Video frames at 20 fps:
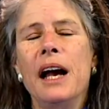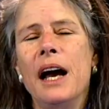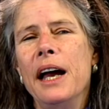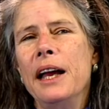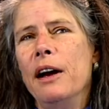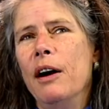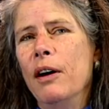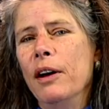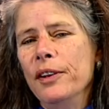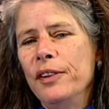
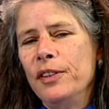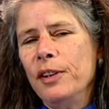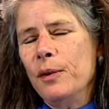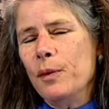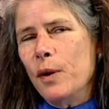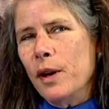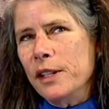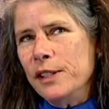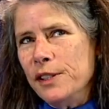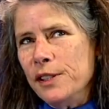I also
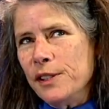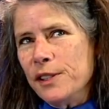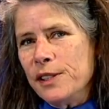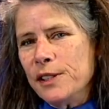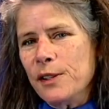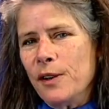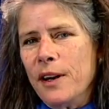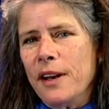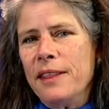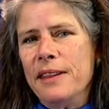want you to
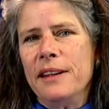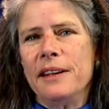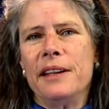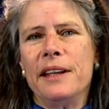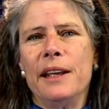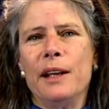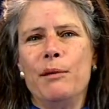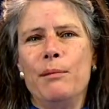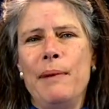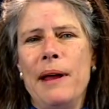start
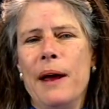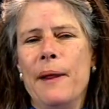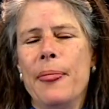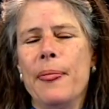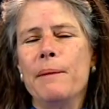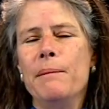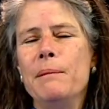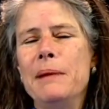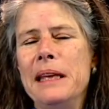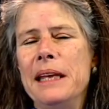thinking about
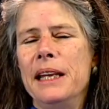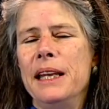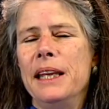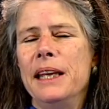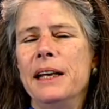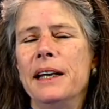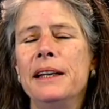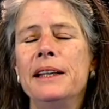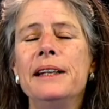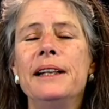the
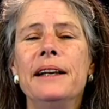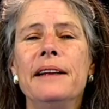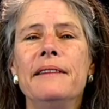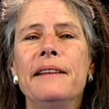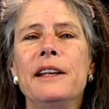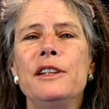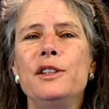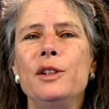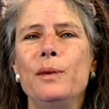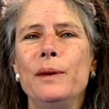media
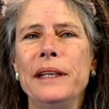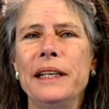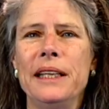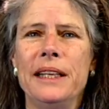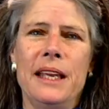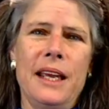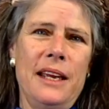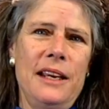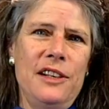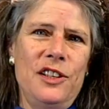that you
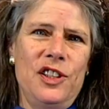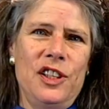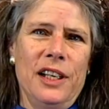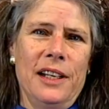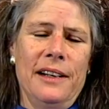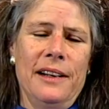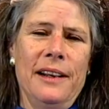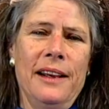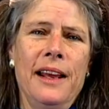engage in.